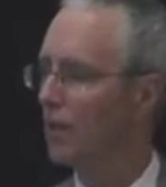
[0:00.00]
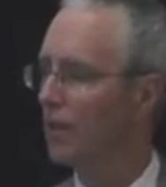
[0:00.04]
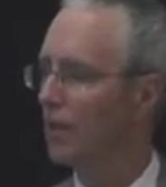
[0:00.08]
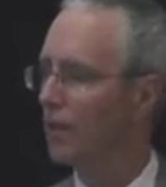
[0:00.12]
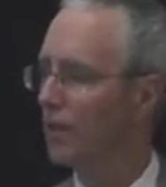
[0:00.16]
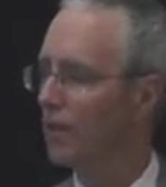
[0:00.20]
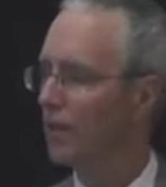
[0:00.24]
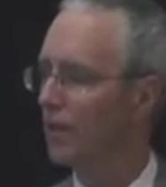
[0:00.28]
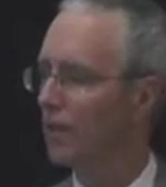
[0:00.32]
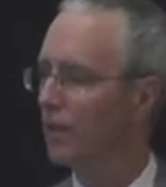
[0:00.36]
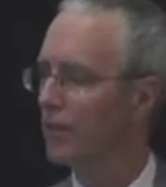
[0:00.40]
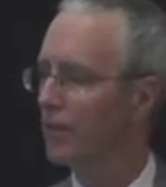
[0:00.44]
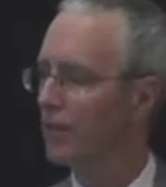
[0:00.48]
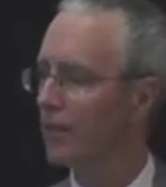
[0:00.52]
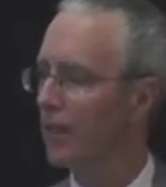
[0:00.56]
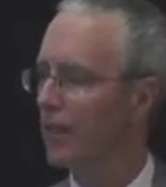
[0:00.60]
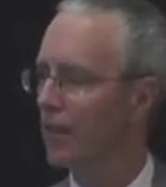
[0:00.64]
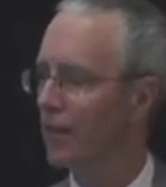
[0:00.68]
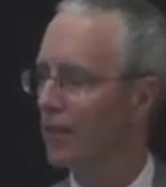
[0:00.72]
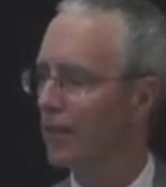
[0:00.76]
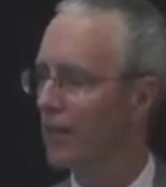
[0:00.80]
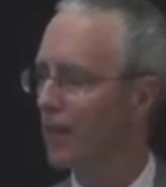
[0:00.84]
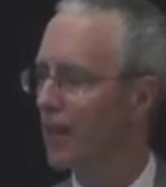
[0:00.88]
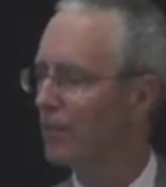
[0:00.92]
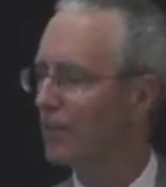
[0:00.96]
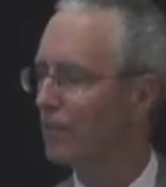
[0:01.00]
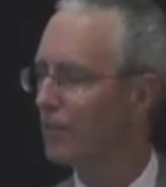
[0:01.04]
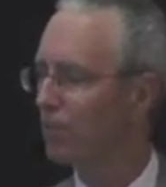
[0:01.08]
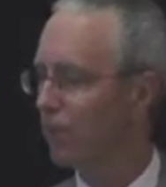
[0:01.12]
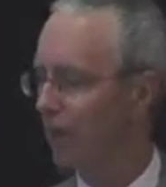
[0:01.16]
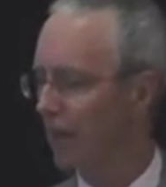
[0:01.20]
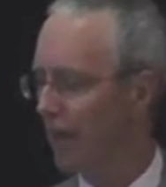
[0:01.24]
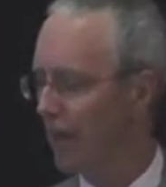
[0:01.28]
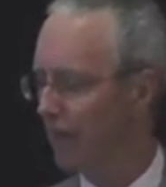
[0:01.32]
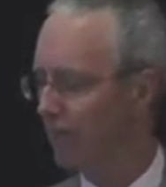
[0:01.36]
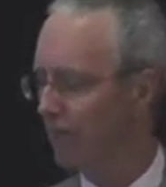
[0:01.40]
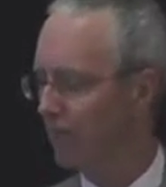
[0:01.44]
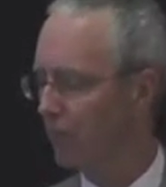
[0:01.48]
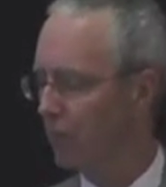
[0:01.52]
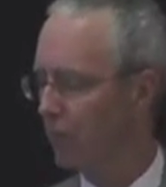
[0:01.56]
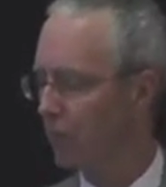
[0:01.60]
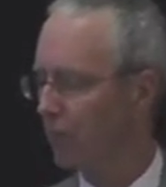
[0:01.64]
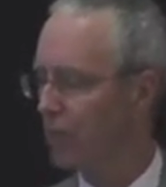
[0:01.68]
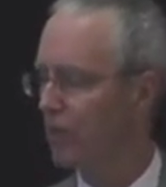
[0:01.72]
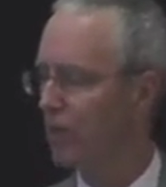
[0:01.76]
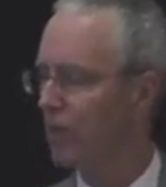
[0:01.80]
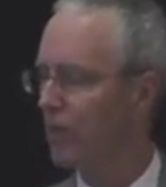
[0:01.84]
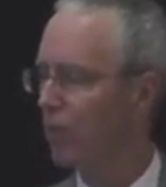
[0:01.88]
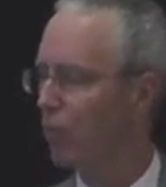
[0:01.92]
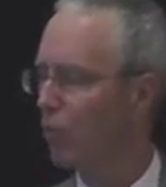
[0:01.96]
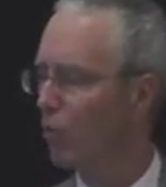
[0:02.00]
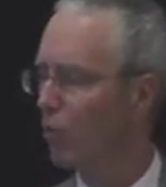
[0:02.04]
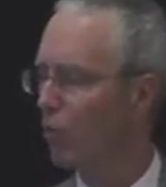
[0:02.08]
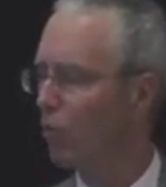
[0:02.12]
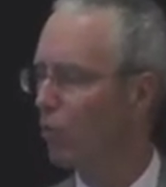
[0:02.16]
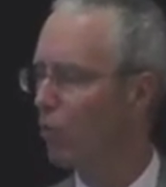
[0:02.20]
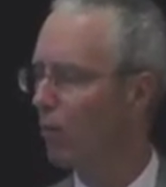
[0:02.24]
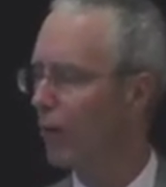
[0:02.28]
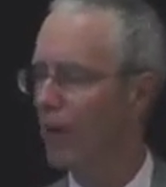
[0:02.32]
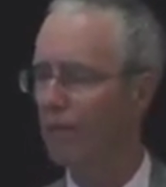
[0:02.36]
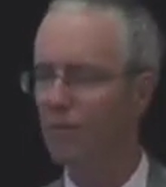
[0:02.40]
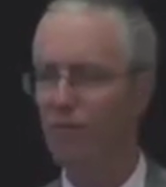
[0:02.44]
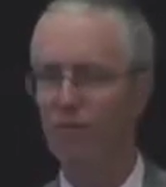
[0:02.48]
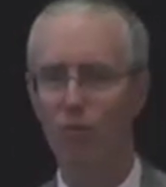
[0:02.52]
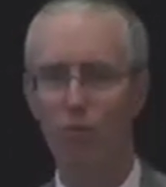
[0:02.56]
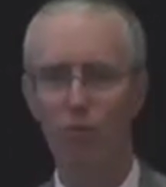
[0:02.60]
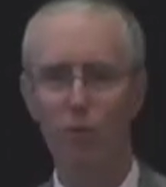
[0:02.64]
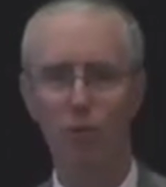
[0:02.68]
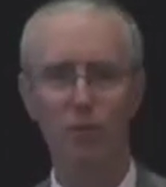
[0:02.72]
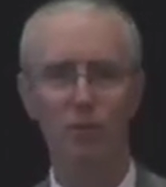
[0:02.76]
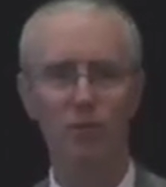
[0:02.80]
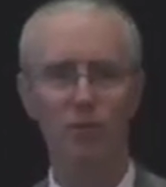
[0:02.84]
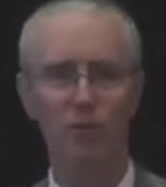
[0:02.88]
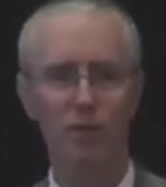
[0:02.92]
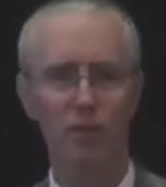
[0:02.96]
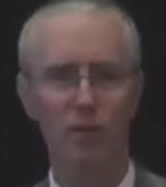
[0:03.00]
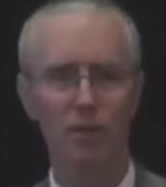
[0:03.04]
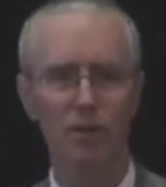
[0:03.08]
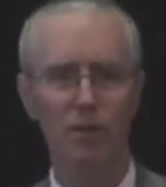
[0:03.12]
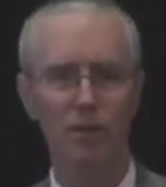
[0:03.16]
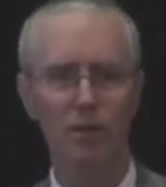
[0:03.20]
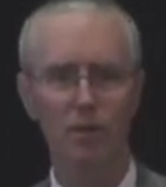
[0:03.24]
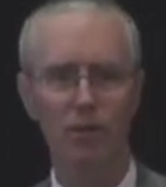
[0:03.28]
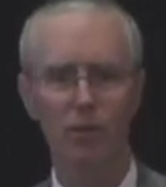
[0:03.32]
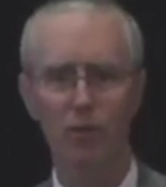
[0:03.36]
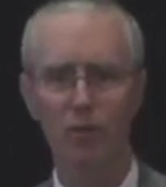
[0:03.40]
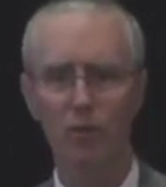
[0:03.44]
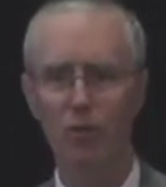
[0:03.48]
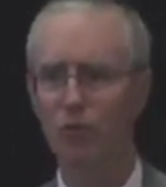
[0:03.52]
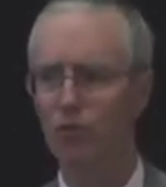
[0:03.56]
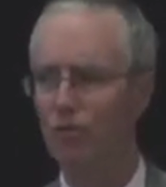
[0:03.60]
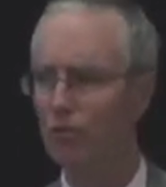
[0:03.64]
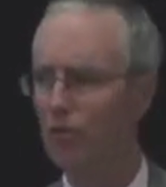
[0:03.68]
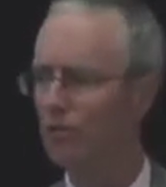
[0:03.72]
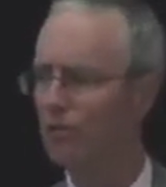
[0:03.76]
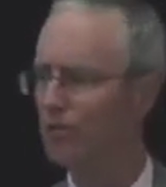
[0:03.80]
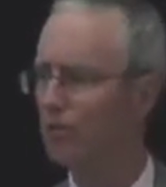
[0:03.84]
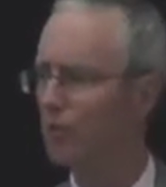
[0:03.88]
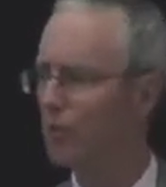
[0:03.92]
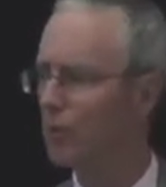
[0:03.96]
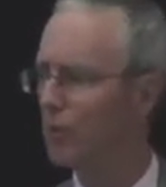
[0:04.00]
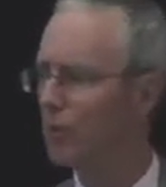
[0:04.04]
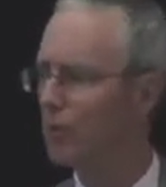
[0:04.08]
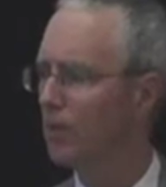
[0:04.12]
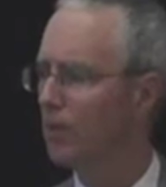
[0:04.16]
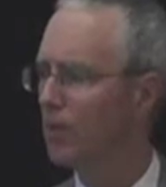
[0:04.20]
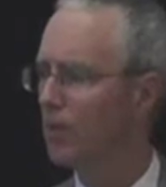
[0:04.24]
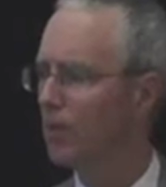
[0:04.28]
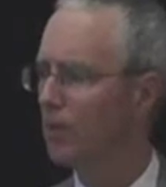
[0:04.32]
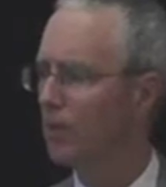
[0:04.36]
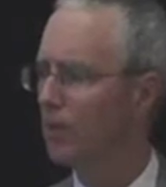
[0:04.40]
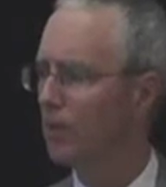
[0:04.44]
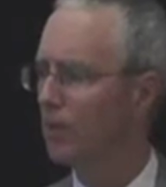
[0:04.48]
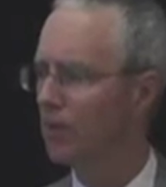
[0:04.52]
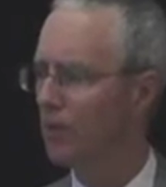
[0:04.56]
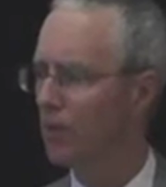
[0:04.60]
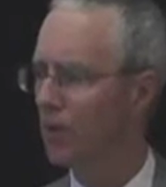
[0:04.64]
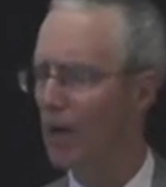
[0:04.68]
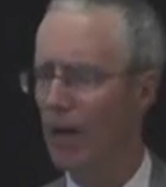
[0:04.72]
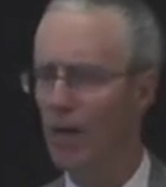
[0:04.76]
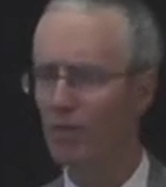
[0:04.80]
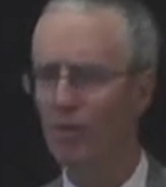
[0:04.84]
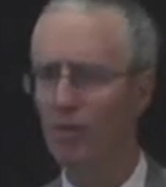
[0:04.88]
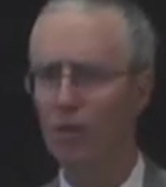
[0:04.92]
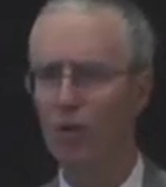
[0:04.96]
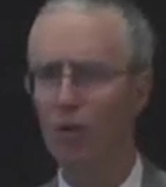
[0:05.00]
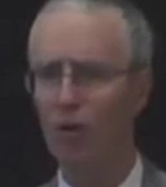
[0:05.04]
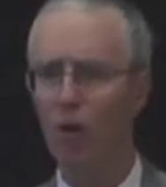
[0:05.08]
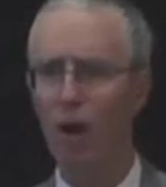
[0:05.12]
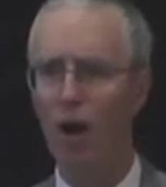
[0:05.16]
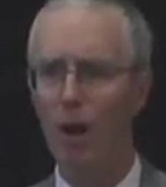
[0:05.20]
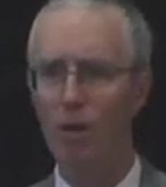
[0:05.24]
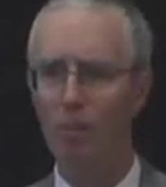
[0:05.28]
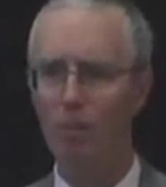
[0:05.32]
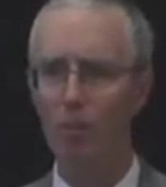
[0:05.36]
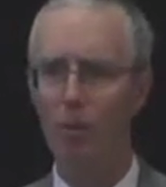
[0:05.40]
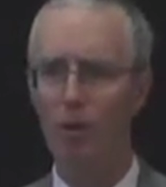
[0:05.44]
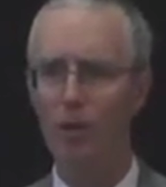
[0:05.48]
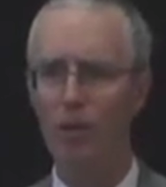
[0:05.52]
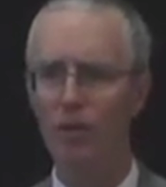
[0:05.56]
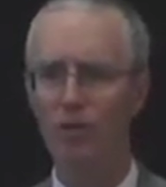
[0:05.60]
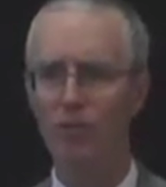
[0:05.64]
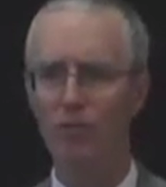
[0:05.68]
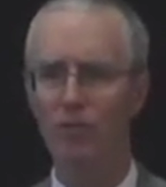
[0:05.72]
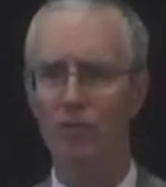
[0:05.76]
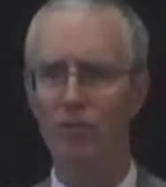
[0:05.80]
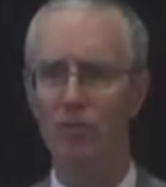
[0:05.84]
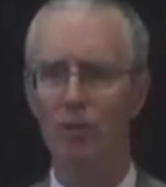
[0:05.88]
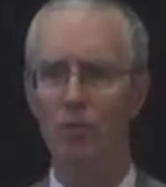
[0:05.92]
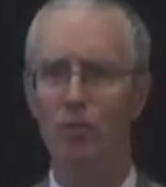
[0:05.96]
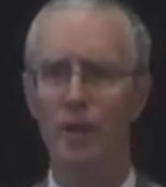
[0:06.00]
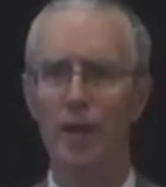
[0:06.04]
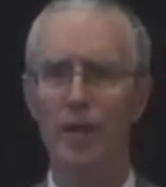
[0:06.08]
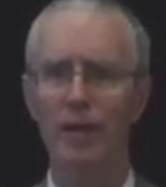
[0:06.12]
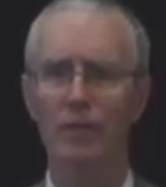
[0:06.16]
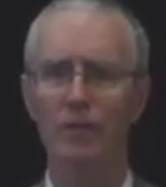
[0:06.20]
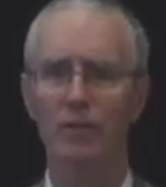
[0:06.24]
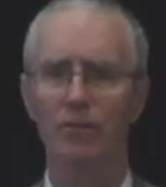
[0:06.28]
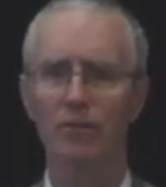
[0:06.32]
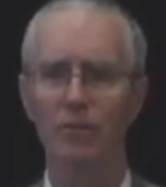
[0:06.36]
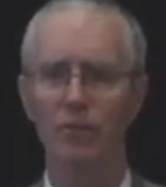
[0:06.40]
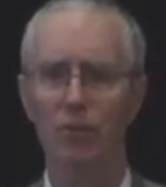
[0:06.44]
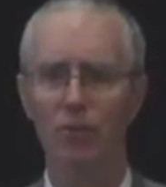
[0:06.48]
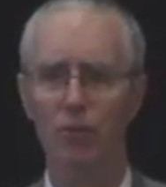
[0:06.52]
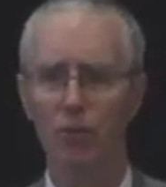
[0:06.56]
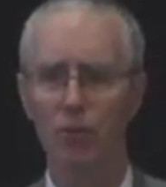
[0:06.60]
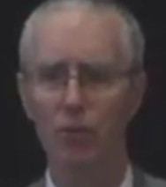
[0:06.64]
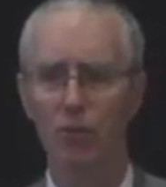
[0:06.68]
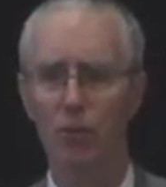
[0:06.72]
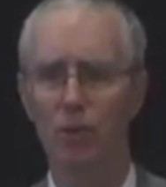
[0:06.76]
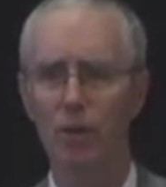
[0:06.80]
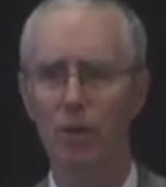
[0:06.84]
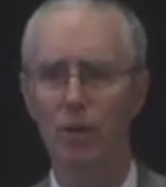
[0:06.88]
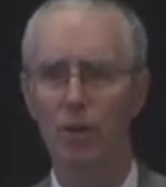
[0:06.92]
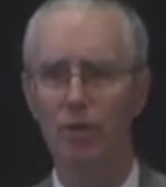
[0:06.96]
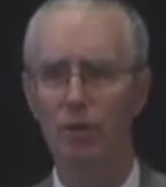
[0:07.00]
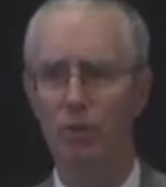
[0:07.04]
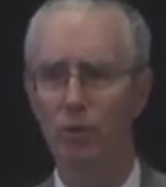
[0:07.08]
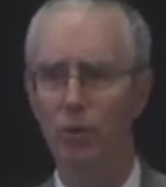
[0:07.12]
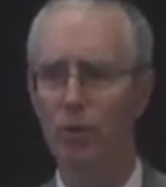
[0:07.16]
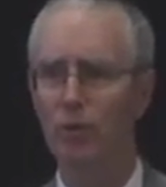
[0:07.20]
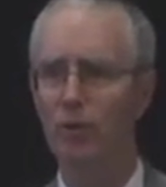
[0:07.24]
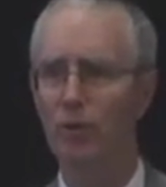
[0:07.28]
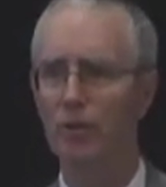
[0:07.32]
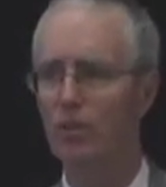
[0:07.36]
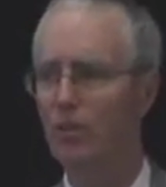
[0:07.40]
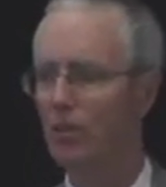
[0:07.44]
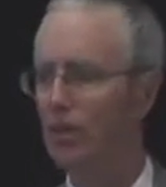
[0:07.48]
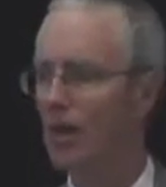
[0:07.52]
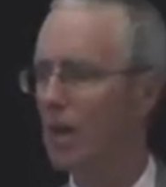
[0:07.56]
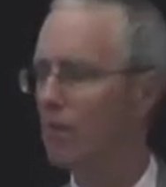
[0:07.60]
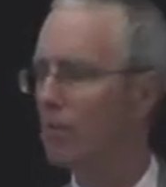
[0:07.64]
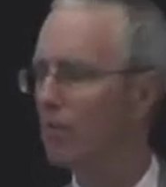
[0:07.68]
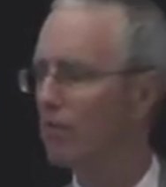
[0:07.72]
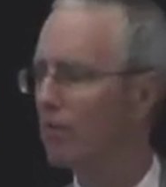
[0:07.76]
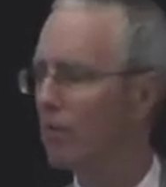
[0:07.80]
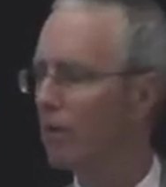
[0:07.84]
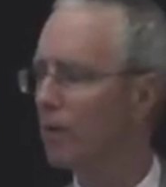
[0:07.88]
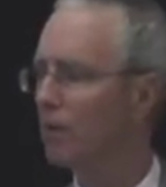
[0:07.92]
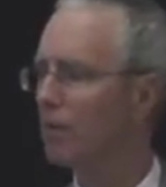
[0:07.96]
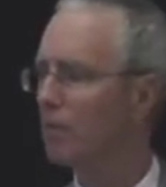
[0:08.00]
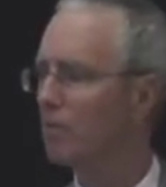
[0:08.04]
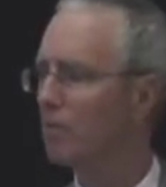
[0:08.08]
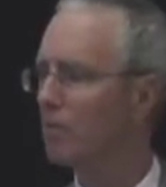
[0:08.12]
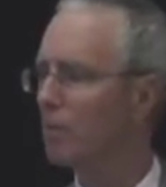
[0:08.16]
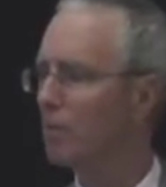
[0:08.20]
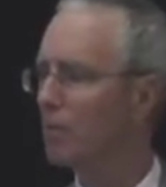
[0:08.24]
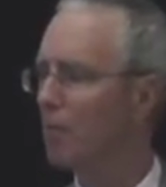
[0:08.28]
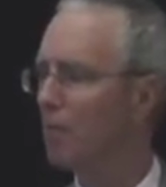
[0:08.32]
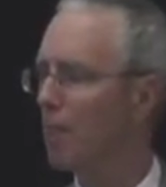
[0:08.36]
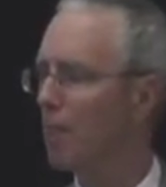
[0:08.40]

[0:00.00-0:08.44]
Again, you got a nice platform there, work platforms that are conducive to having your operators and your maintenance crew do their job effectively.